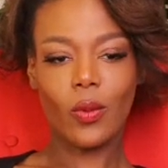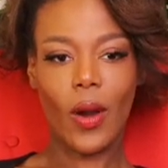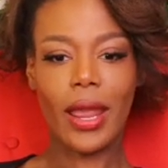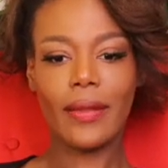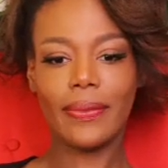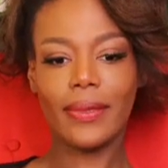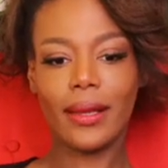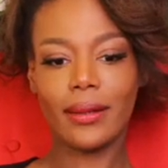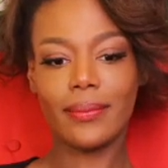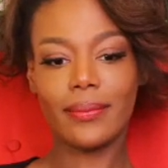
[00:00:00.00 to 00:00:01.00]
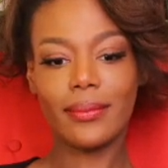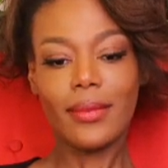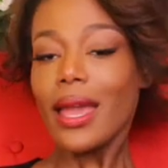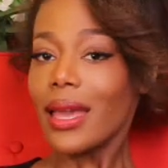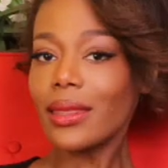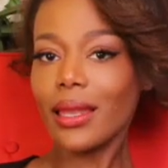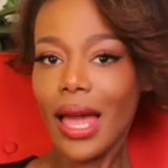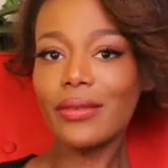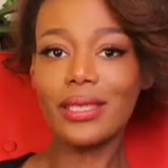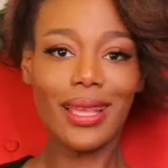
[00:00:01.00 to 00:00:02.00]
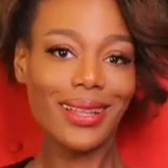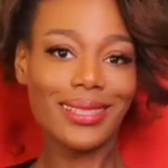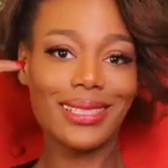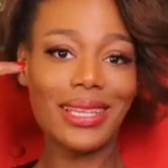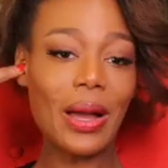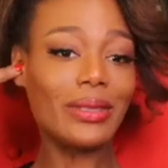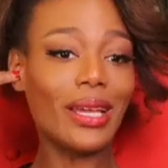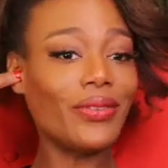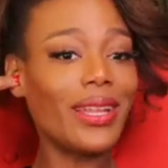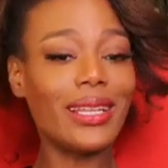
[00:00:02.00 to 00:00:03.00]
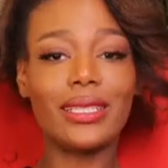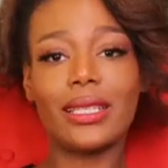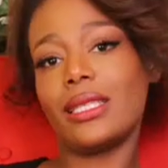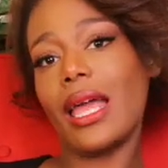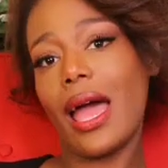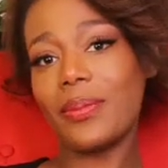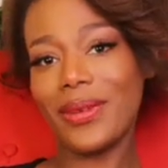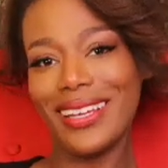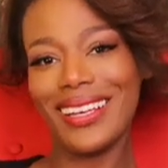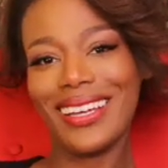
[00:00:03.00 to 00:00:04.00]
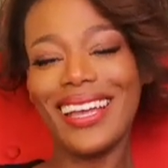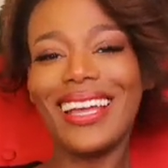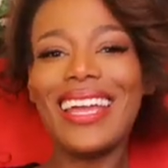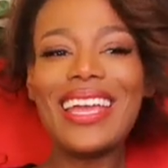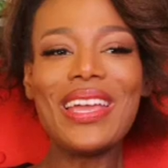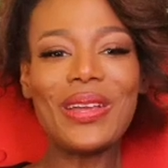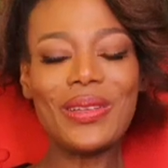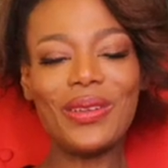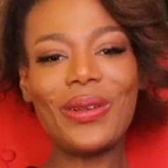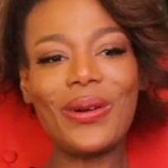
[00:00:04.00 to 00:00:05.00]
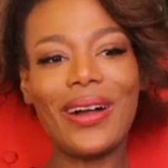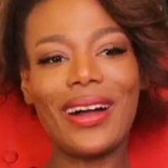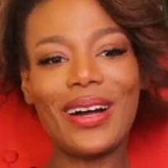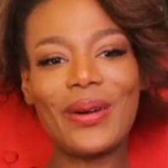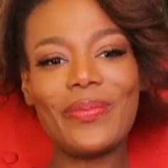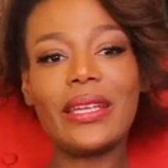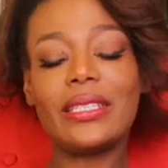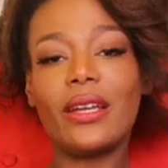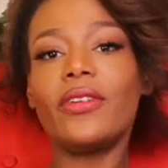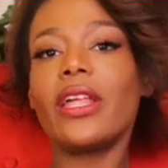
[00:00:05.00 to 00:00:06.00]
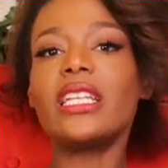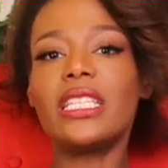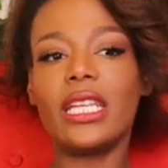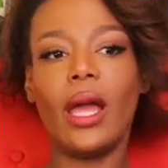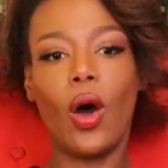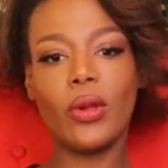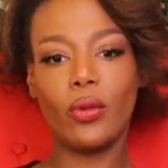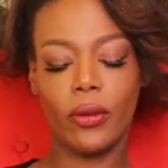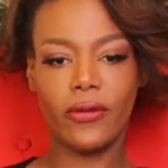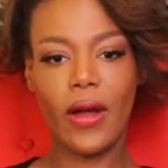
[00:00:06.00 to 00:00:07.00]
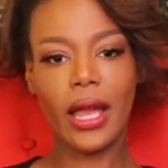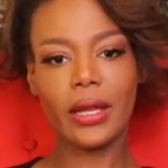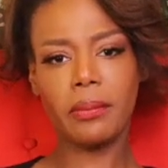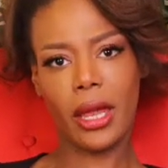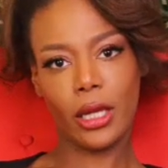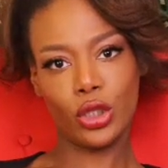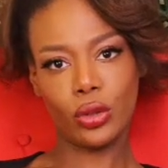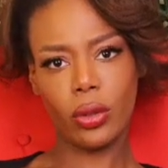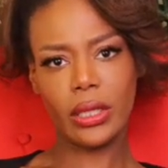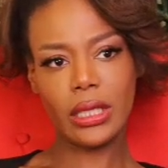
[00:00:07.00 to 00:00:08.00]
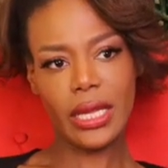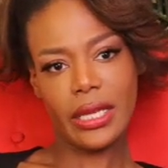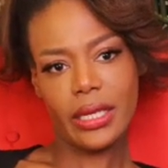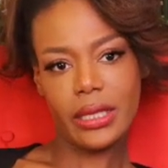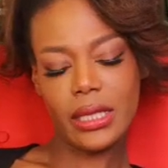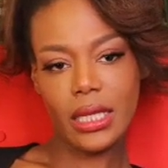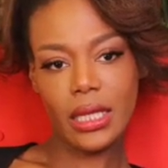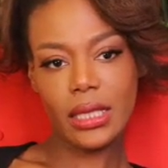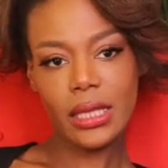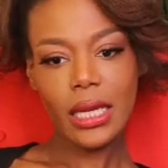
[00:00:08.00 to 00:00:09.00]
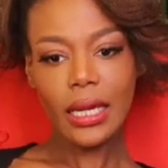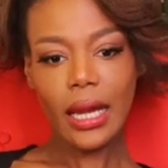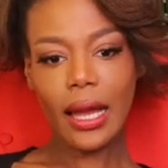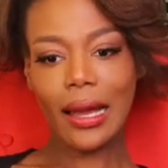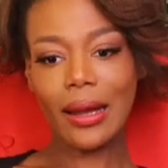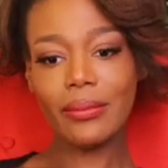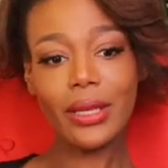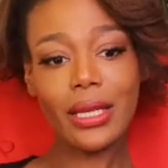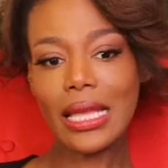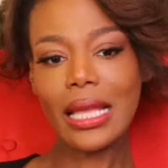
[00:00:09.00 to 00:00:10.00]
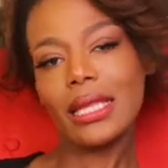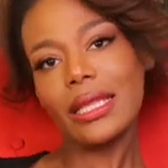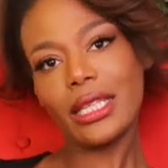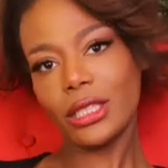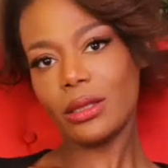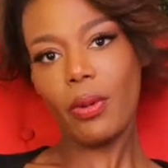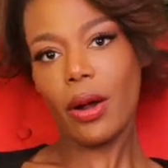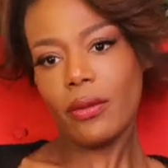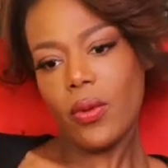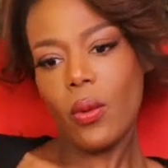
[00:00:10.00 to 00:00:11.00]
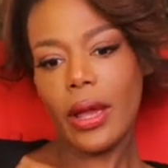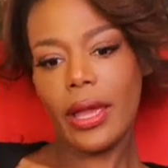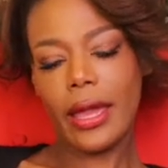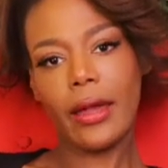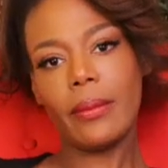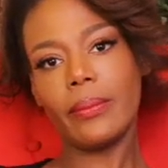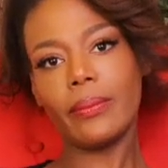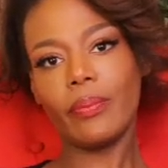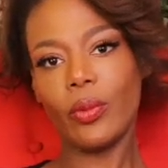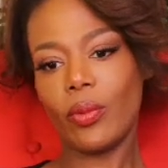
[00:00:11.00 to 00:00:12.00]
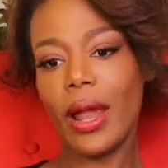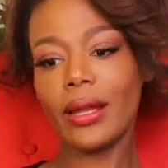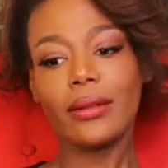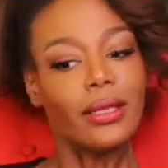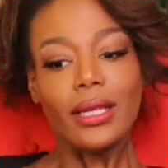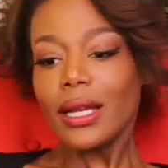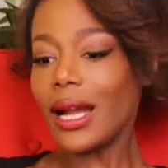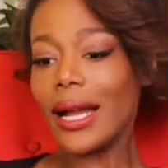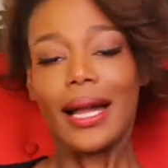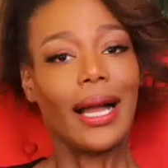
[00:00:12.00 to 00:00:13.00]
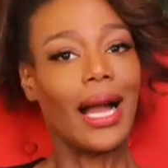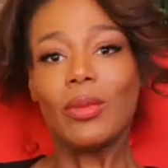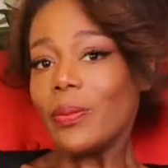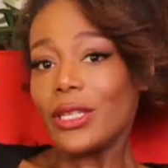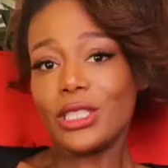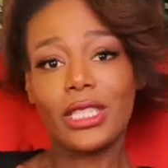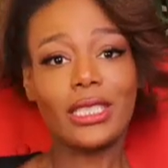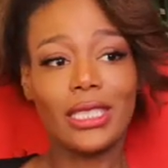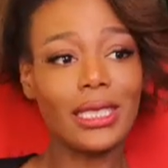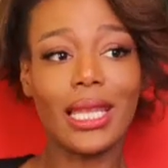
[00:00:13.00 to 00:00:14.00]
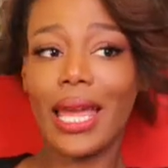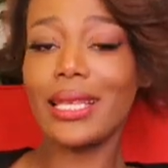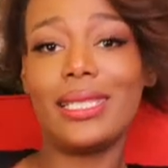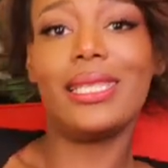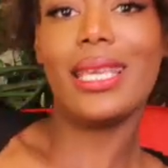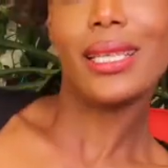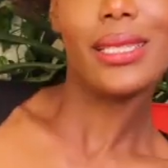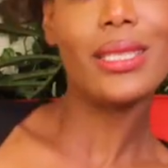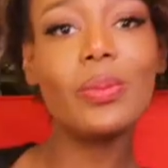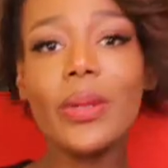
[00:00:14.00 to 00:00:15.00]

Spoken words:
right? And the lifestyle as a dom definitely does that. You know, it definitely did help me refine my controlling tendencies, because I think that's just a part of who I am, right? I'm a bitch that just likes things to